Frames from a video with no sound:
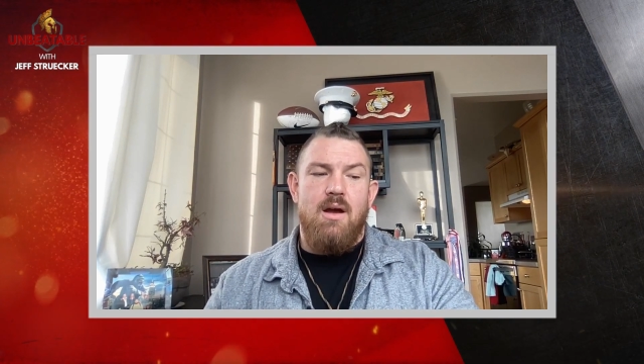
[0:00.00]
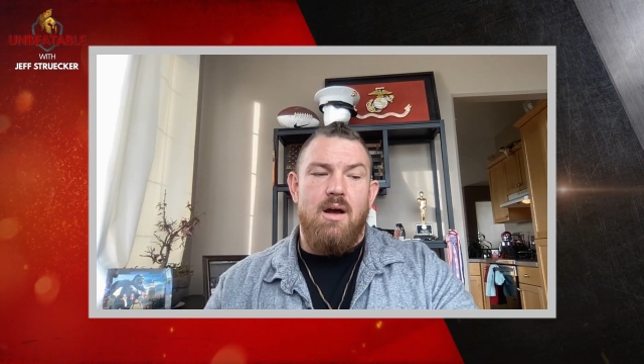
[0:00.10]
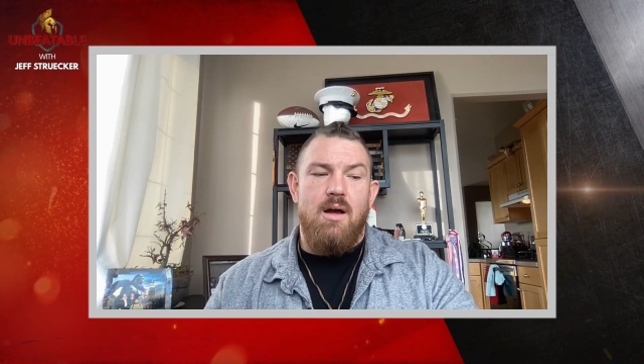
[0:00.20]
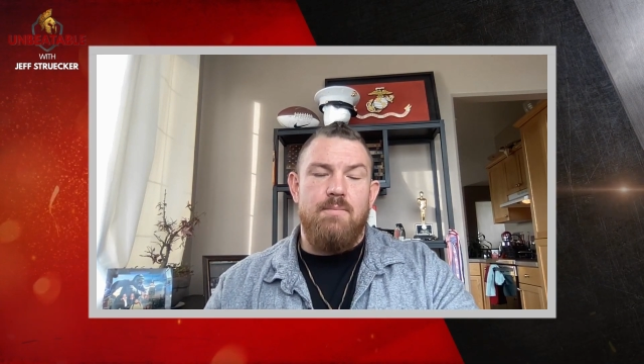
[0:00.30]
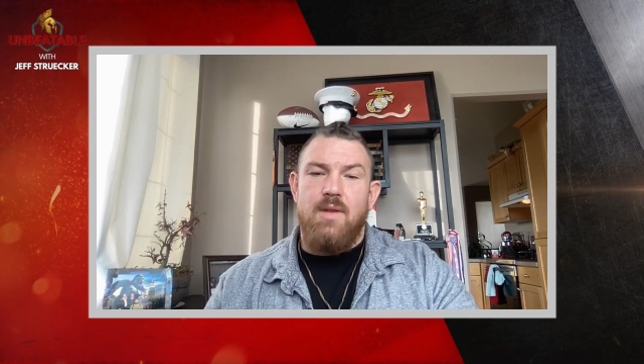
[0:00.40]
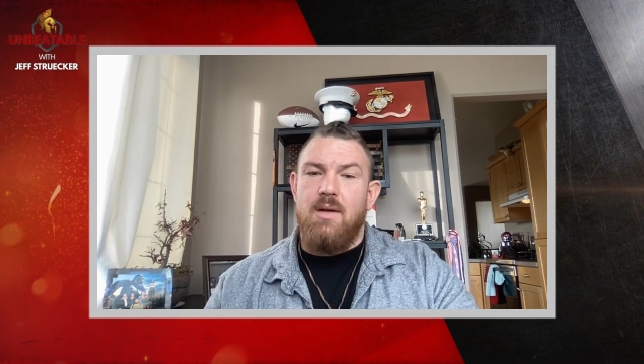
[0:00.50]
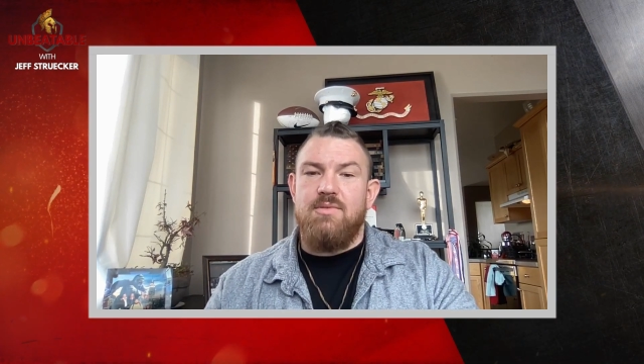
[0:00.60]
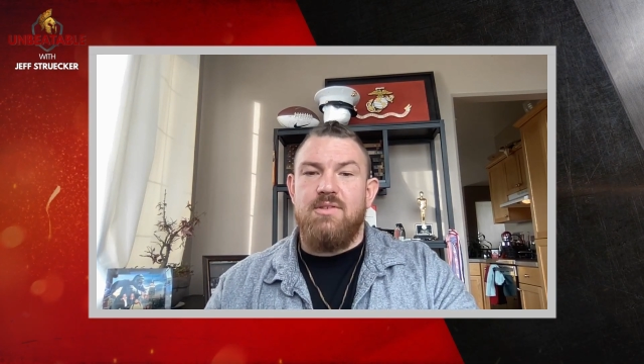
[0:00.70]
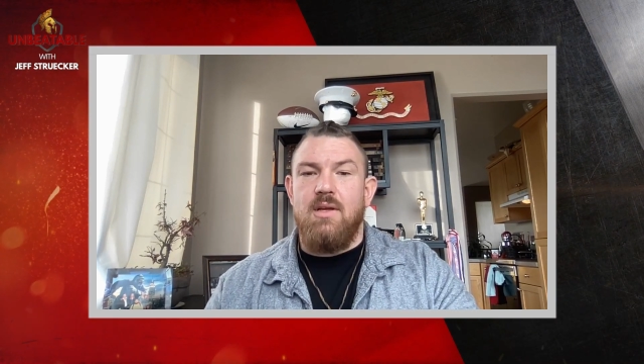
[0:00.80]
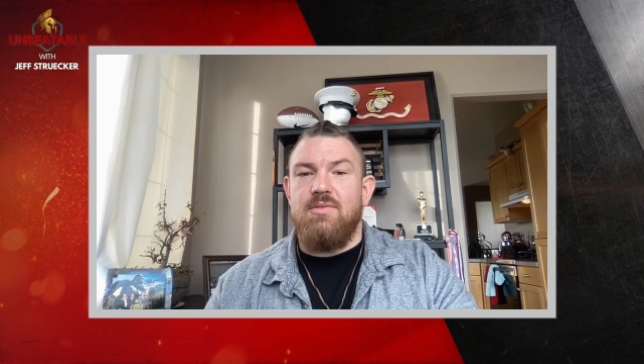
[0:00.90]

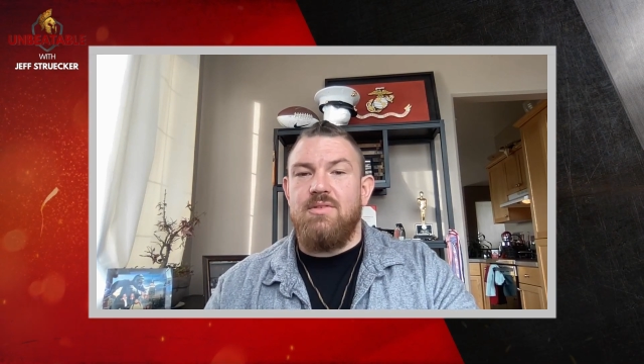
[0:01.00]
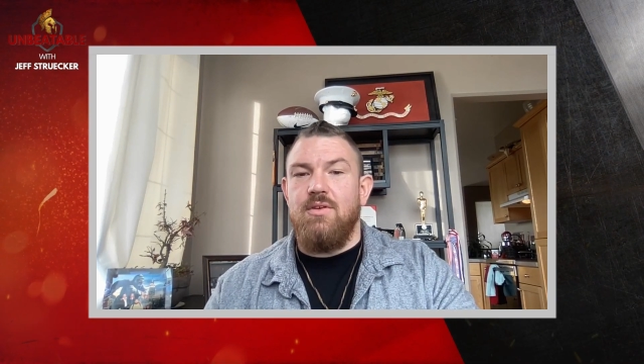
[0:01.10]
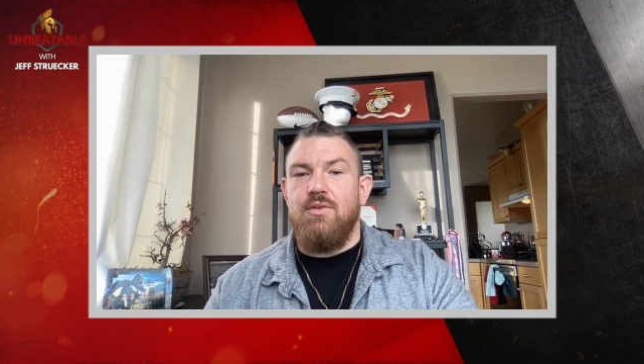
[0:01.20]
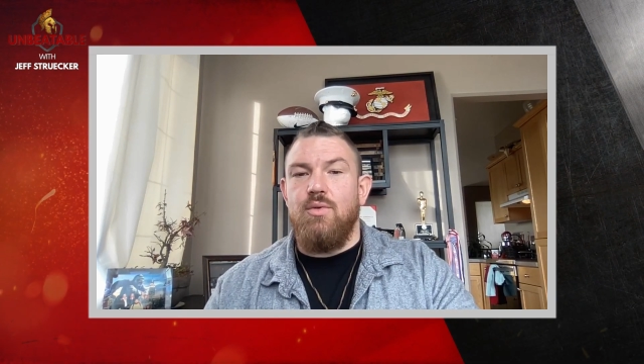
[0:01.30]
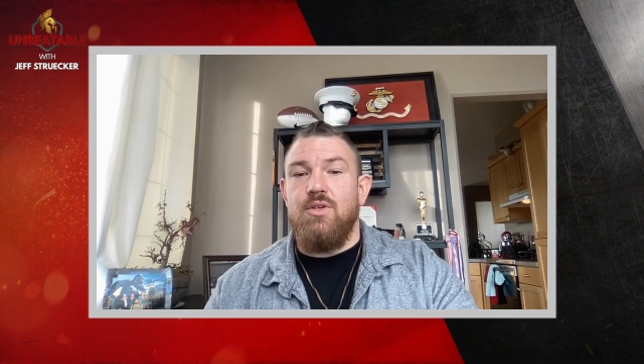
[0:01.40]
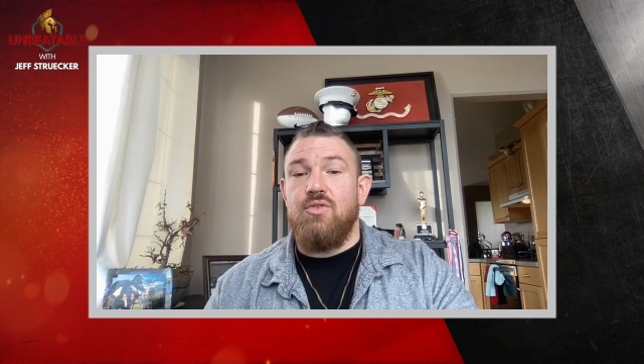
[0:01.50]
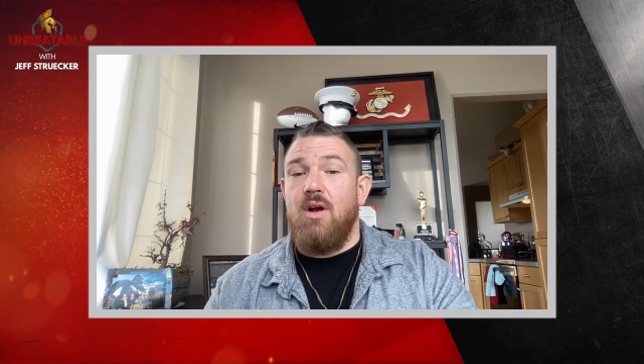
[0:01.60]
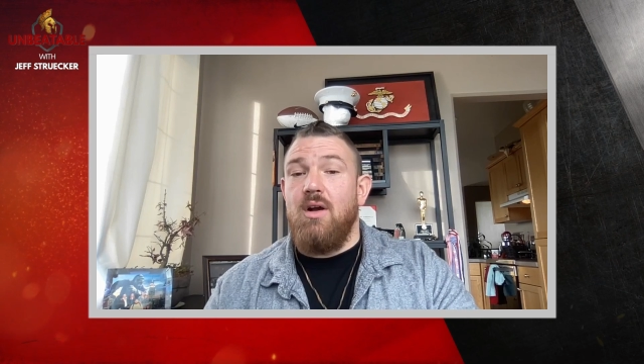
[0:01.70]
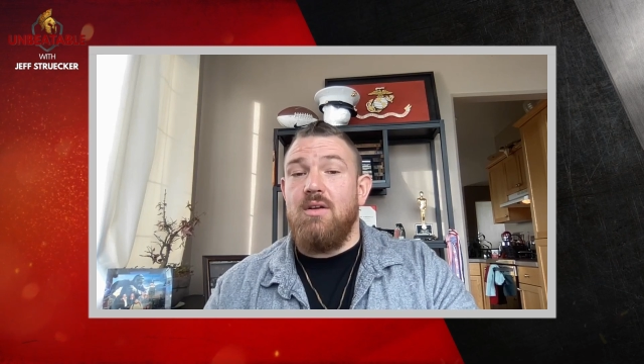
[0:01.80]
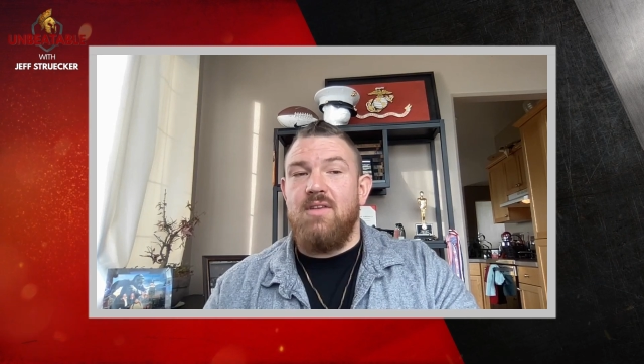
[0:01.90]
And I'm still doing
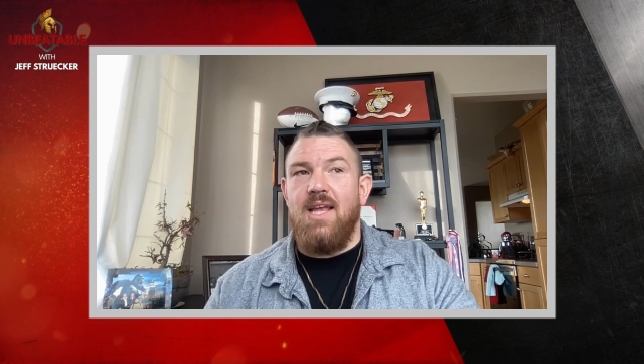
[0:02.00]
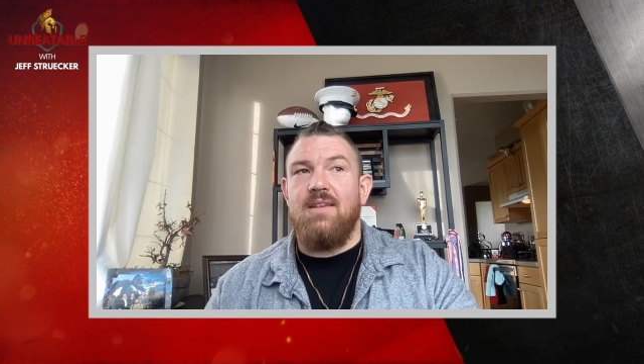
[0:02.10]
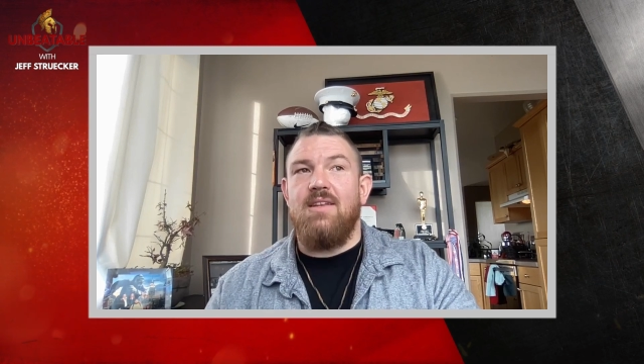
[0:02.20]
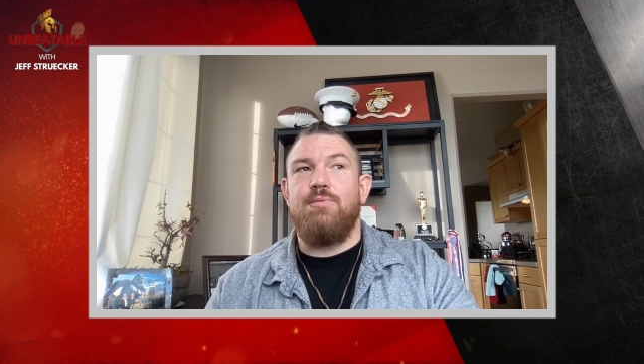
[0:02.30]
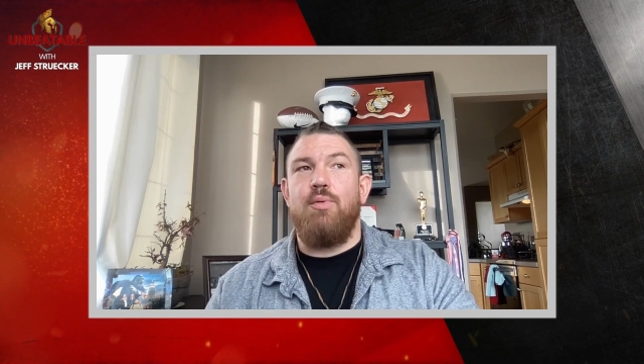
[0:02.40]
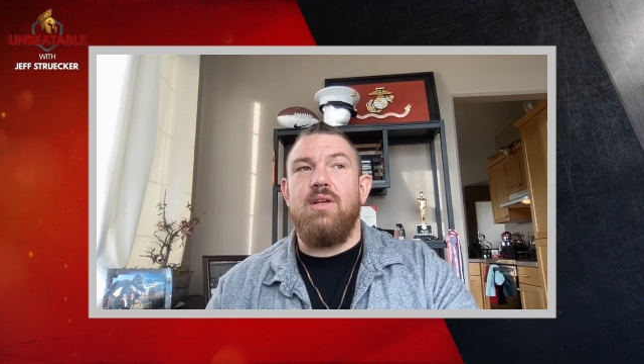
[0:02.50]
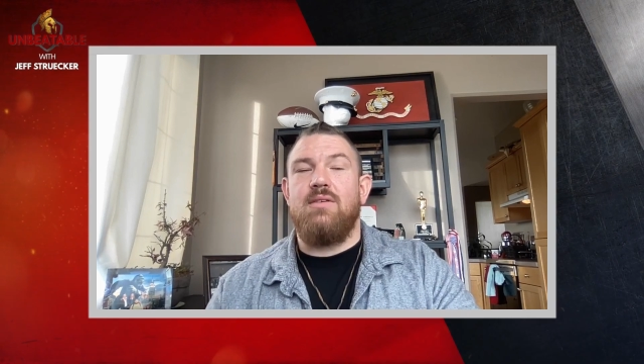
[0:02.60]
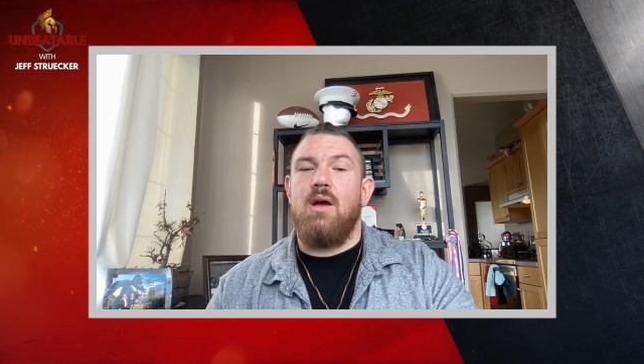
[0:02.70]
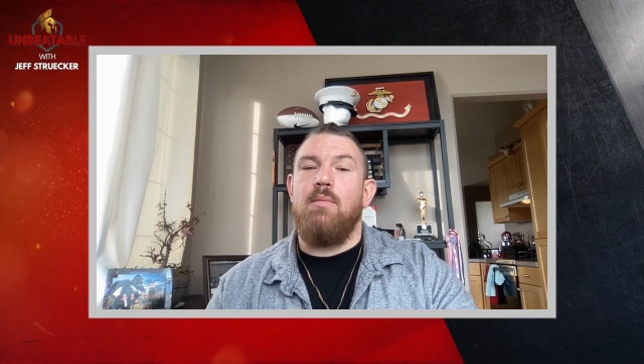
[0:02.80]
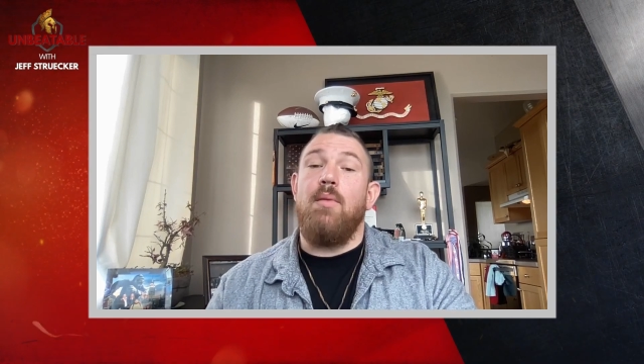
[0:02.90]
drugs, and at this point in
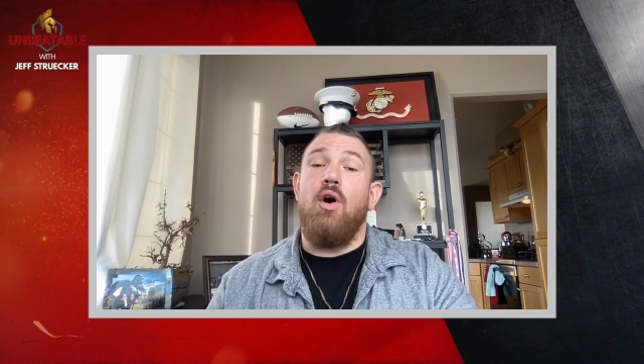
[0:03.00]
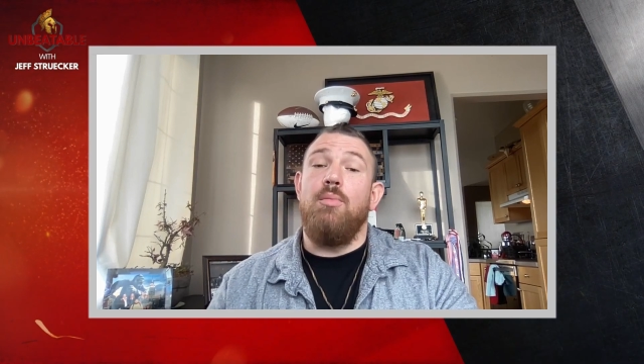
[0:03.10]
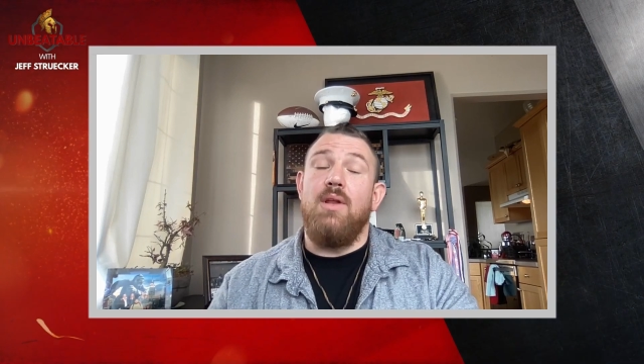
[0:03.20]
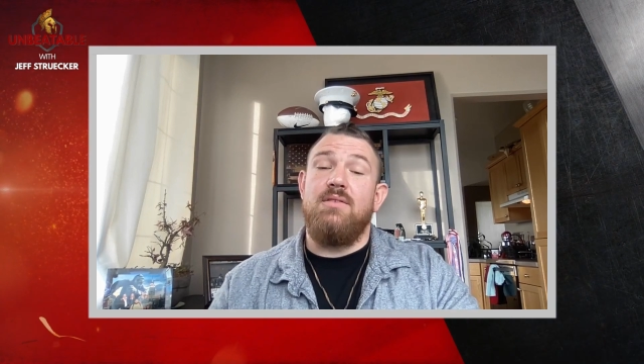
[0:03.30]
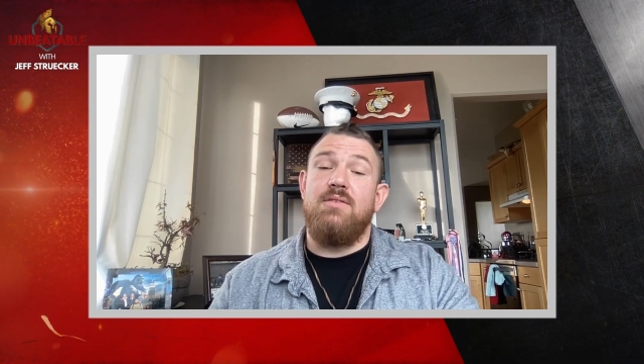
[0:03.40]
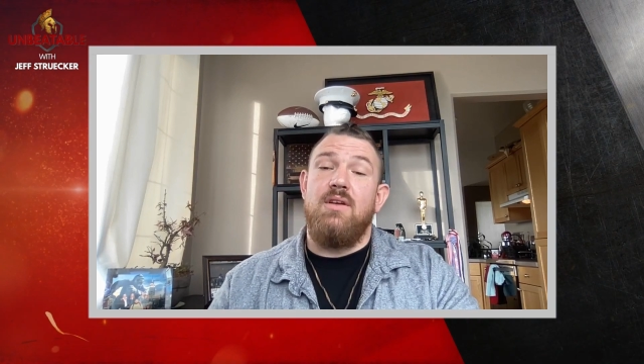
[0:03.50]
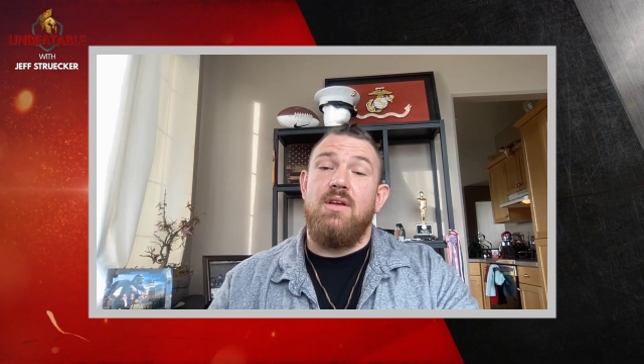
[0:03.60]
time I'm homeless.